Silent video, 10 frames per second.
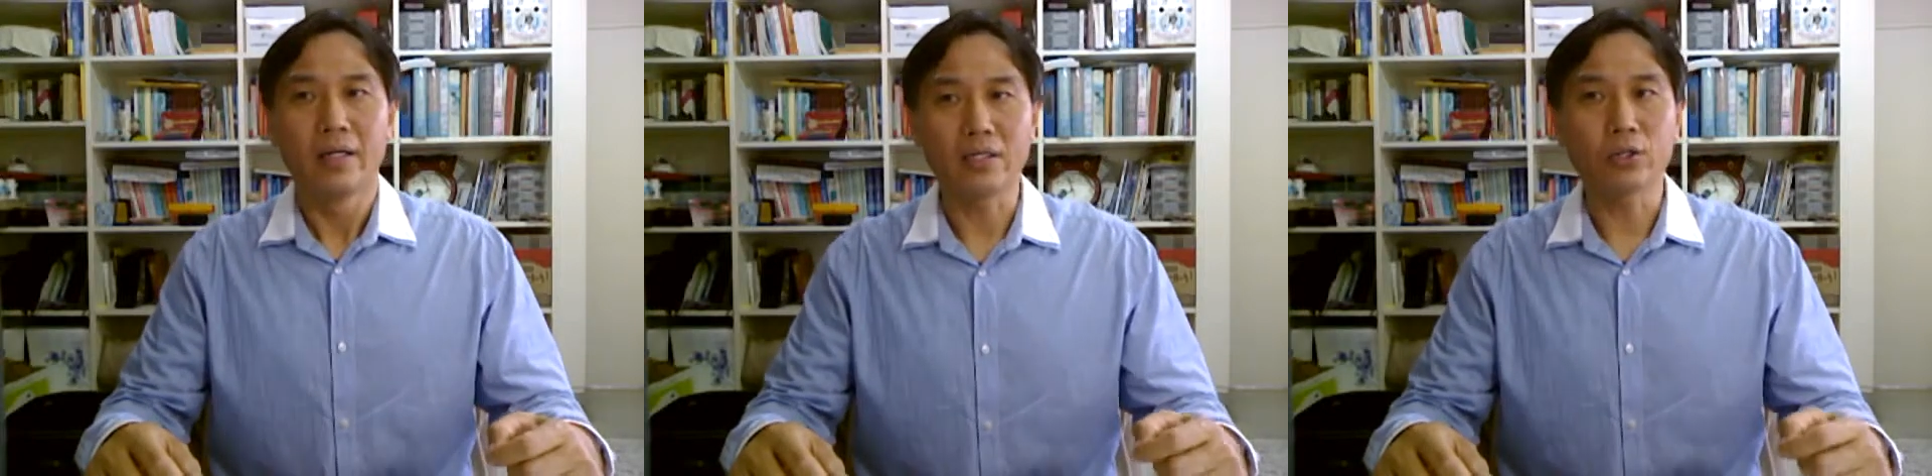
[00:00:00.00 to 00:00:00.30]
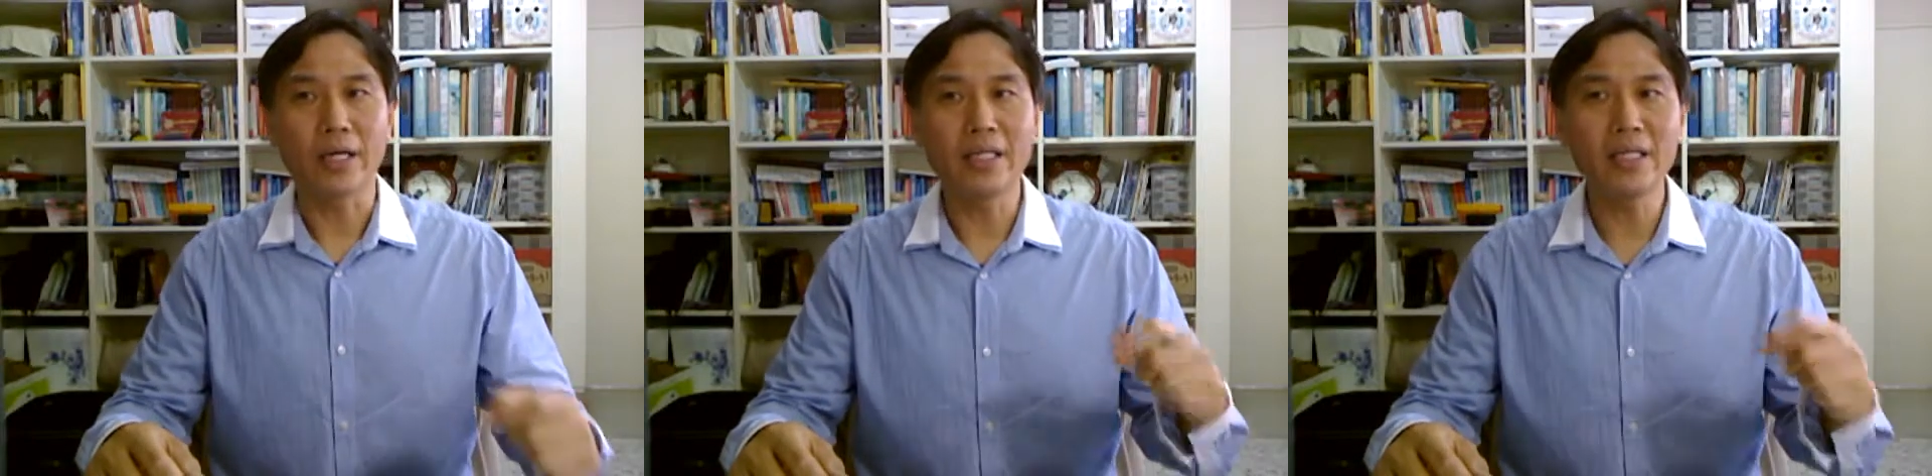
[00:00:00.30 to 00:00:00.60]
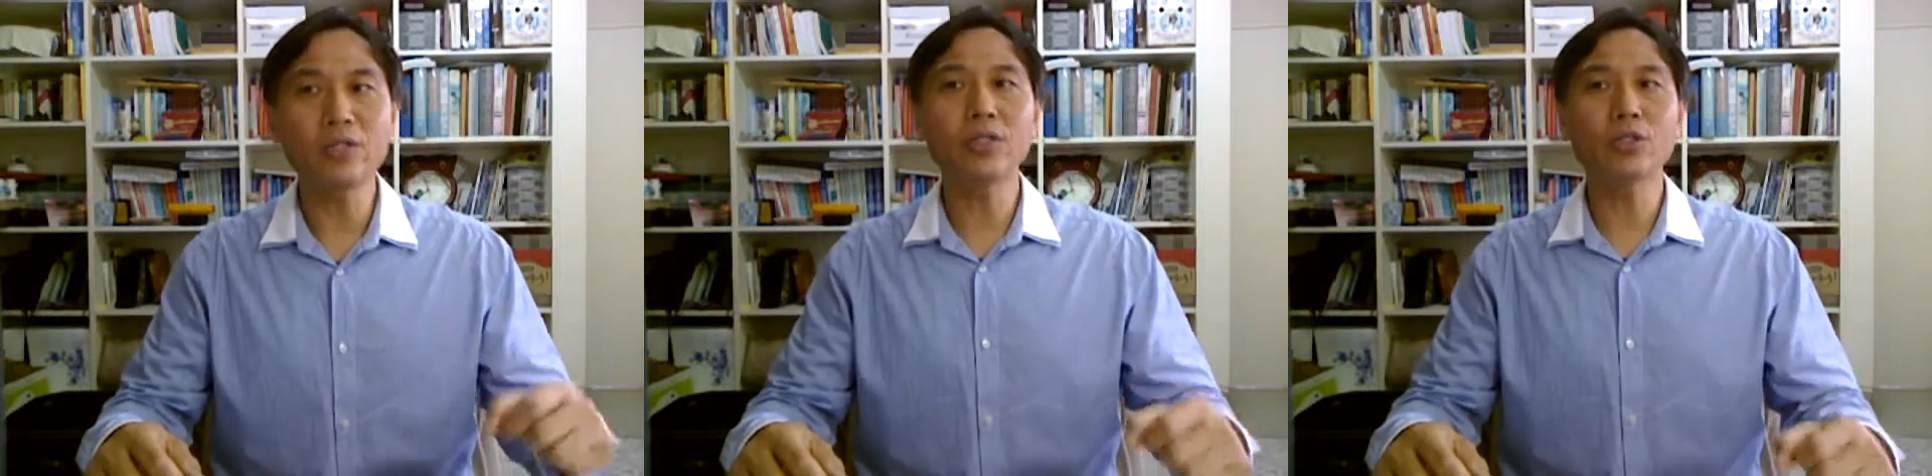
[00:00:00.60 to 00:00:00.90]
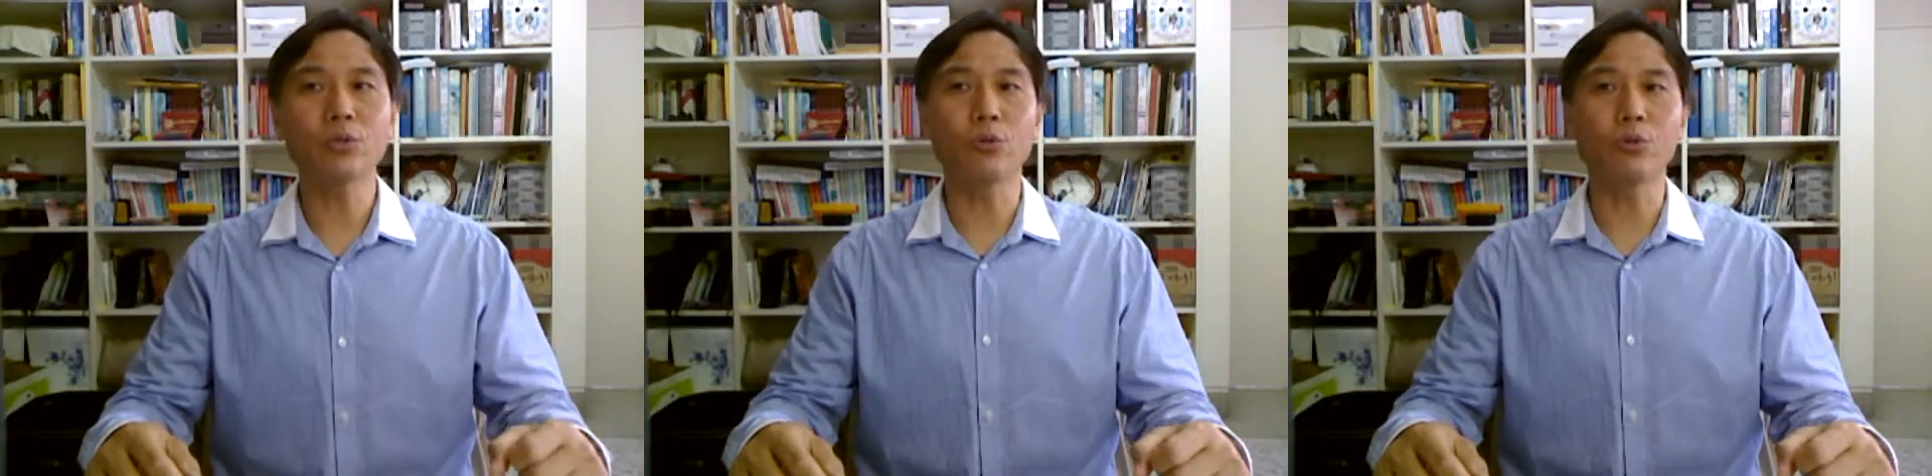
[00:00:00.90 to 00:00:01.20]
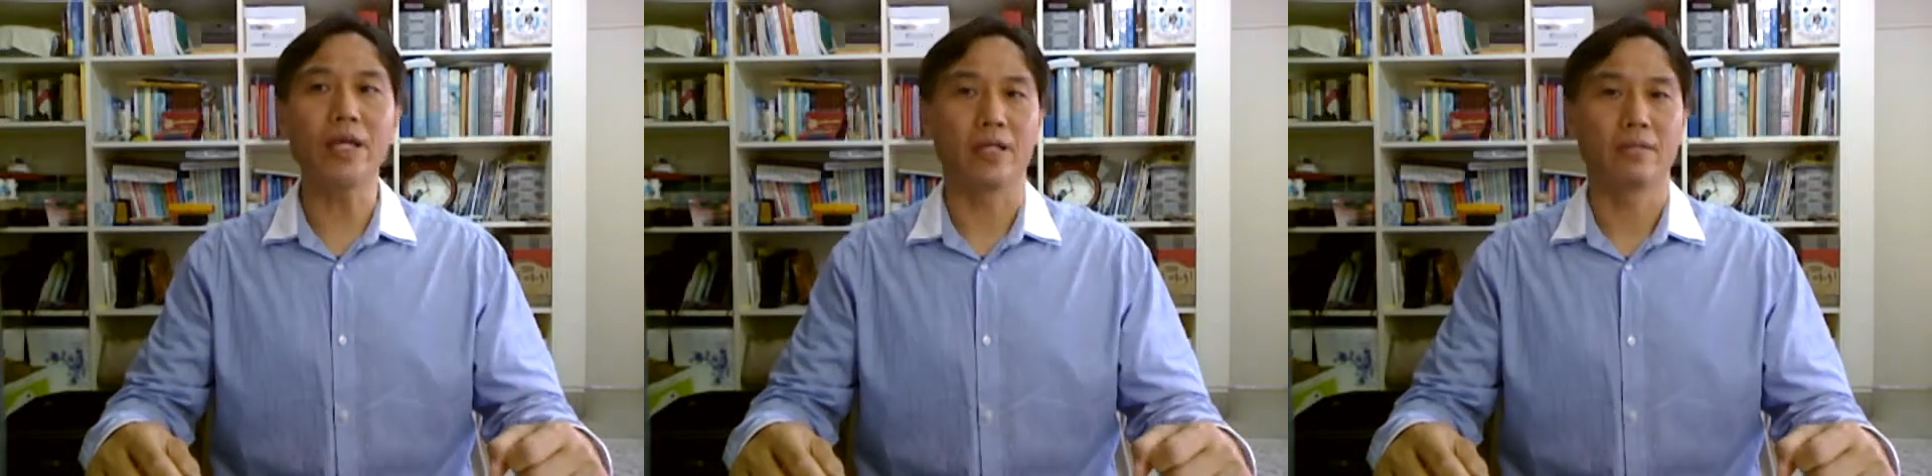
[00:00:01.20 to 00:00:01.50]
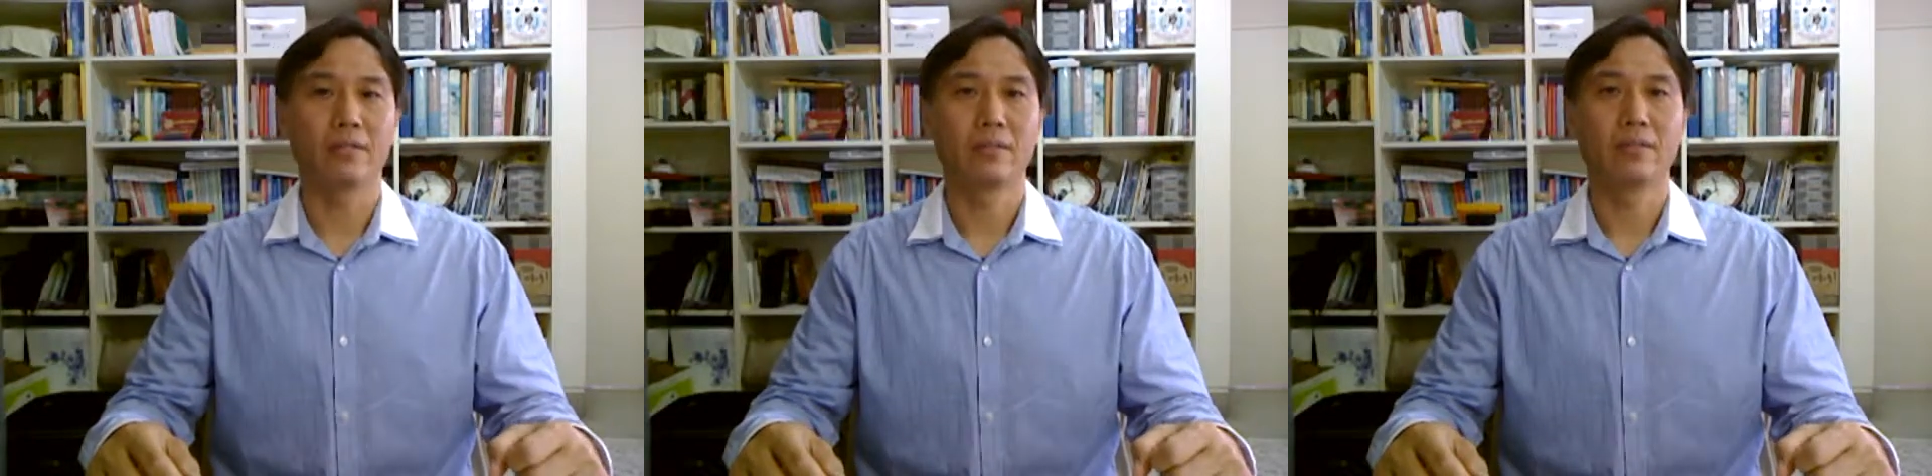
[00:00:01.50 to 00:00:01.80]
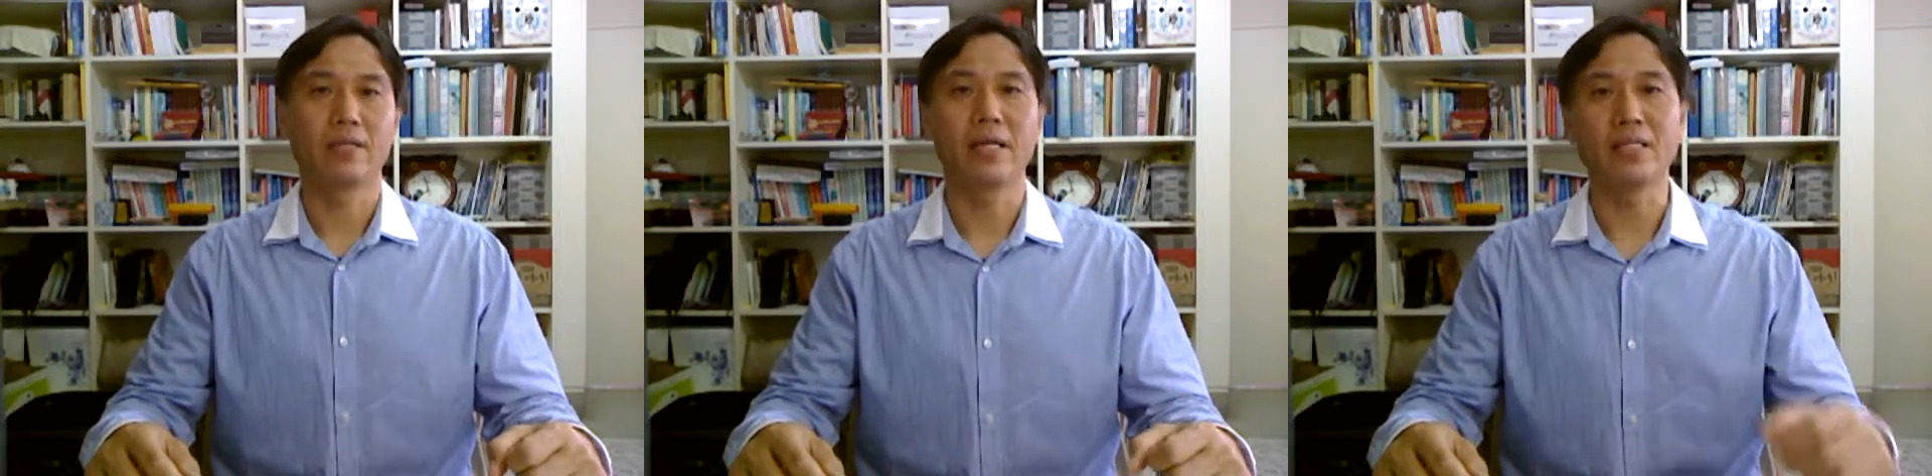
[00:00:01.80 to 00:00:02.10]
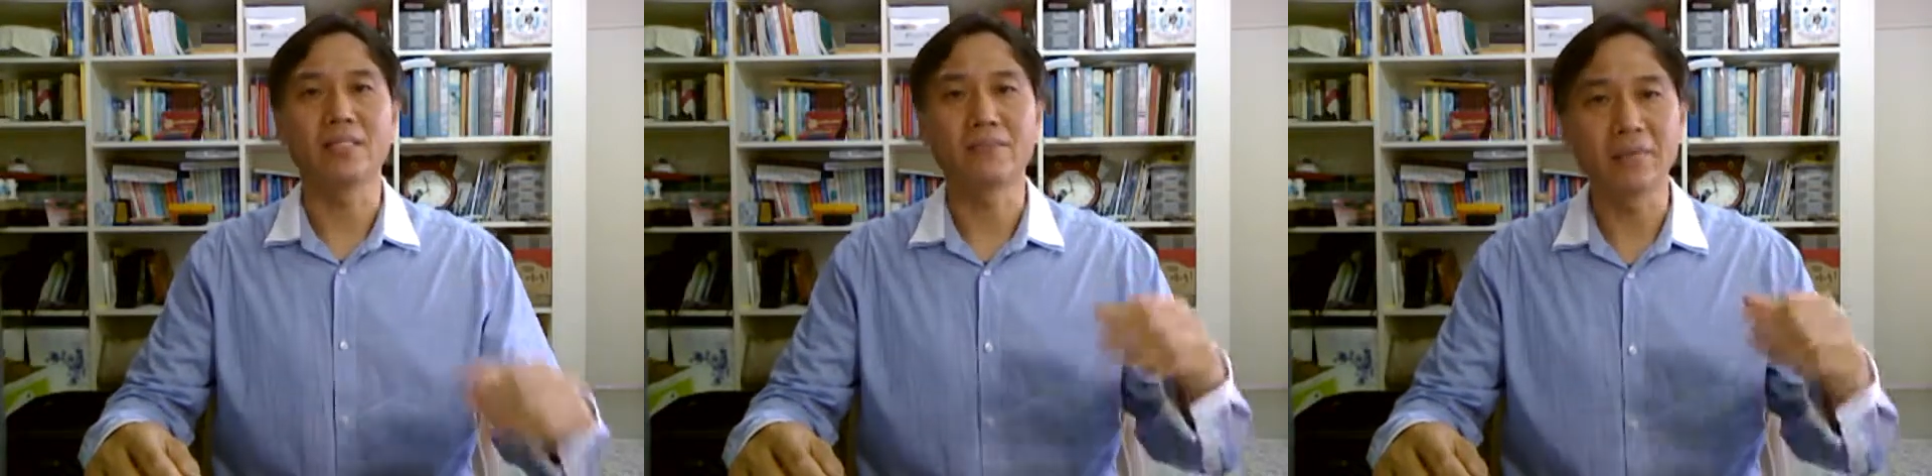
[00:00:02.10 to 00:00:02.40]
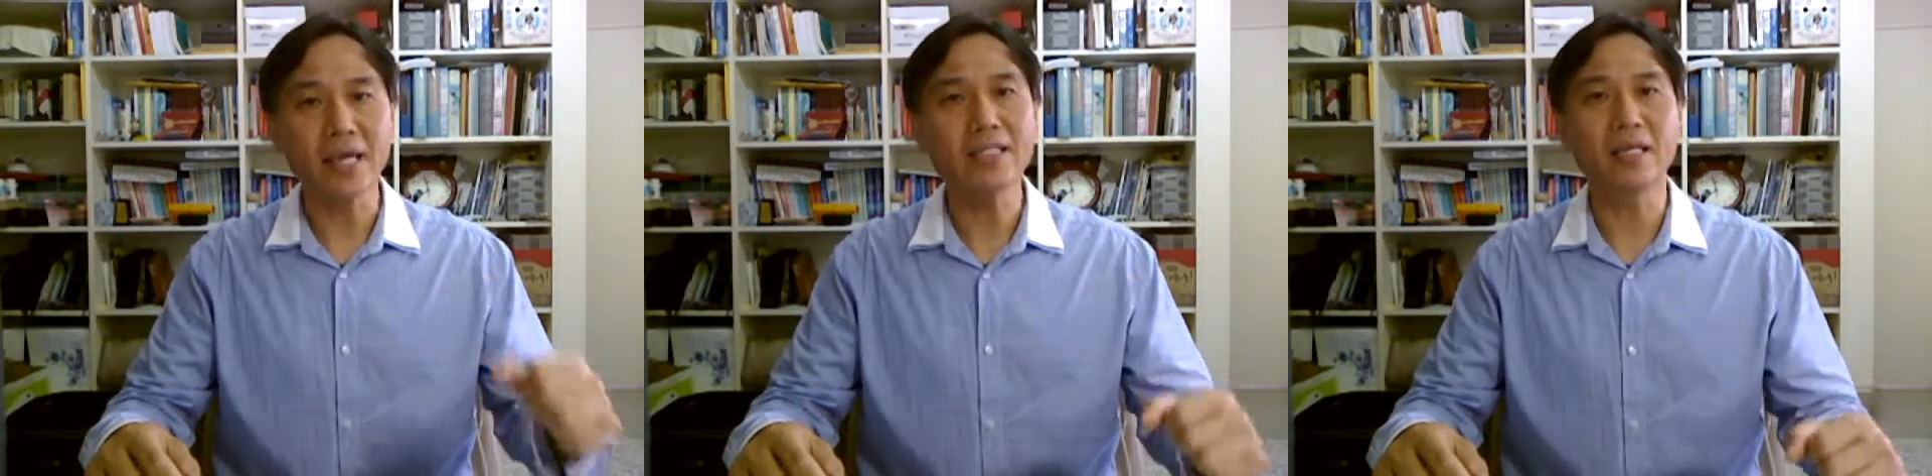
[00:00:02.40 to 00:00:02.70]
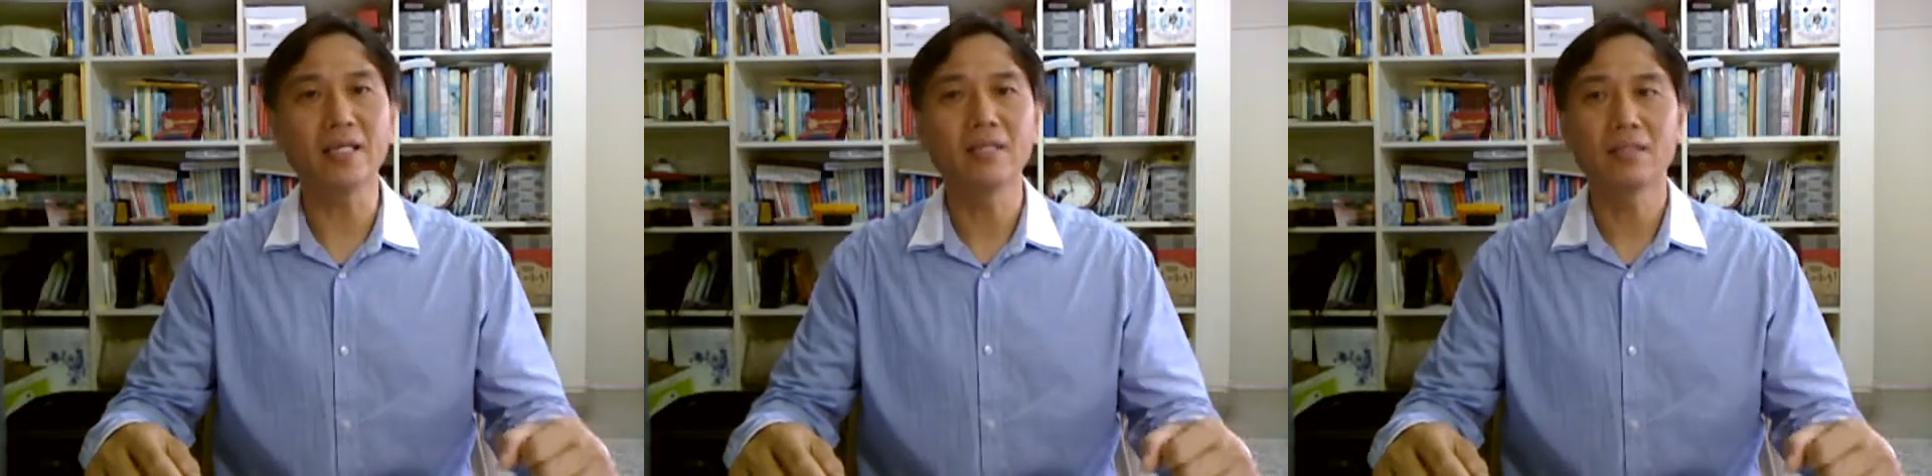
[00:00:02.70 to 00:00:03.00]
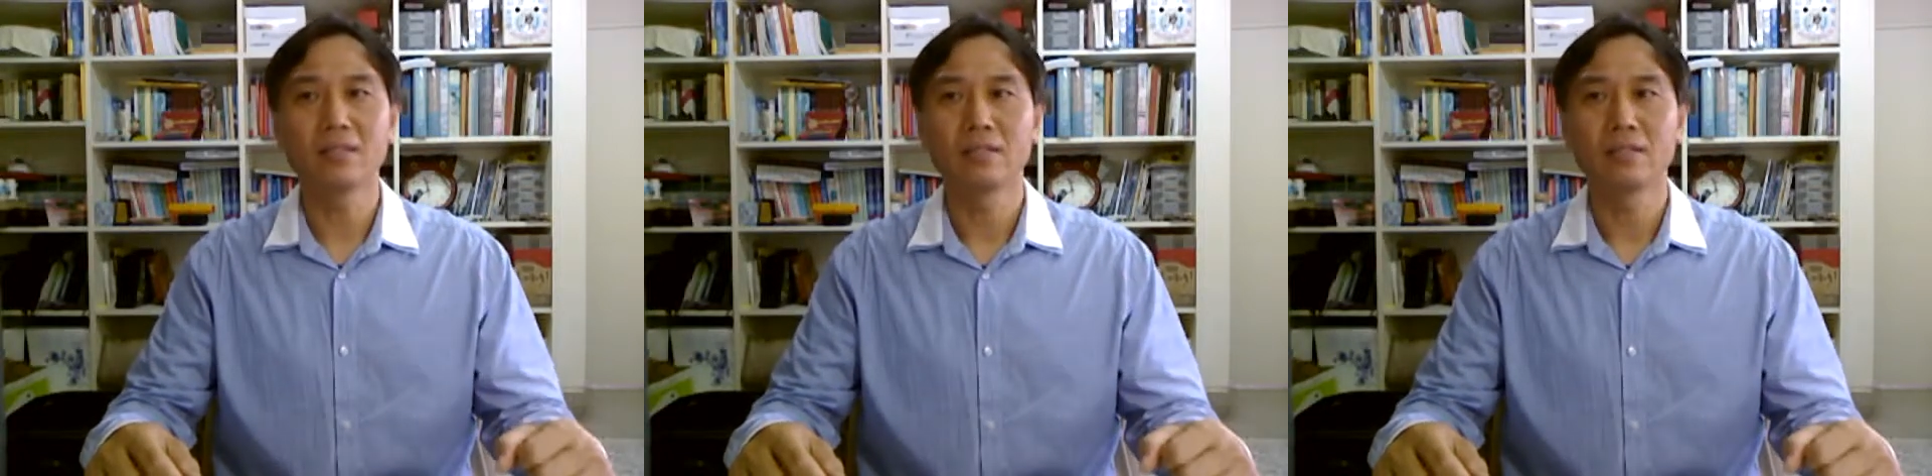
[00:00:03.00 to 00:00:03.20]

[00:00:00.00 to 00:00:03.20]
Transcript: The traditional schooling is facing